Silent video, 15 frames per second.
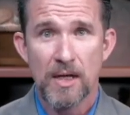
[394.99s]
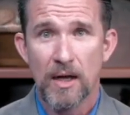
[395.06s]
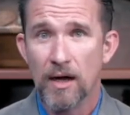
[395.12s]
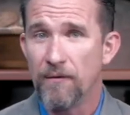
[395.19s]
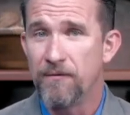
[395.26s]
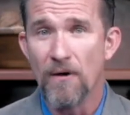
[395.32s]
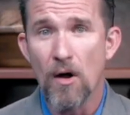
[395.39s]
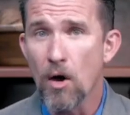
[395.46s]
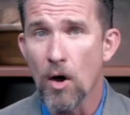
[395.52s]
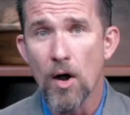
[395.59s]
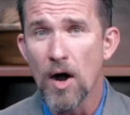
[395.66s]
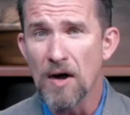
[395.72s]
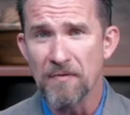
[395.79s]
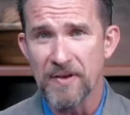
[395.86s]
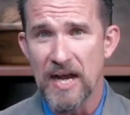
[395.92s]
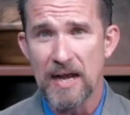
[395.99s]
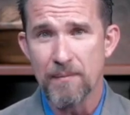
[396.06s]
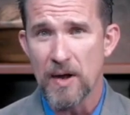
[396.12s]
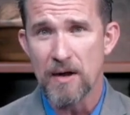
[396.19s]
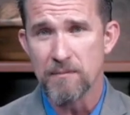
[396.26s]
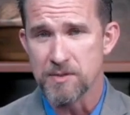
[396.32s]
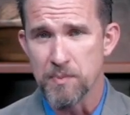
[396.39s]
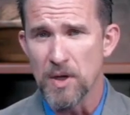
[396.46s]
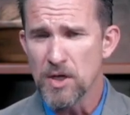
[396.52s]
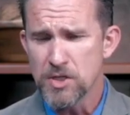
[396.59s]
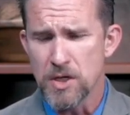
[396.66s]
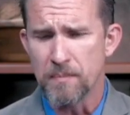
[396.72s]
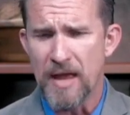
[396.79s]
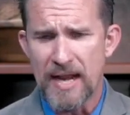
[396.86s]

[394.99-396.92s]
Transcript: afar off in Abraham's bosom.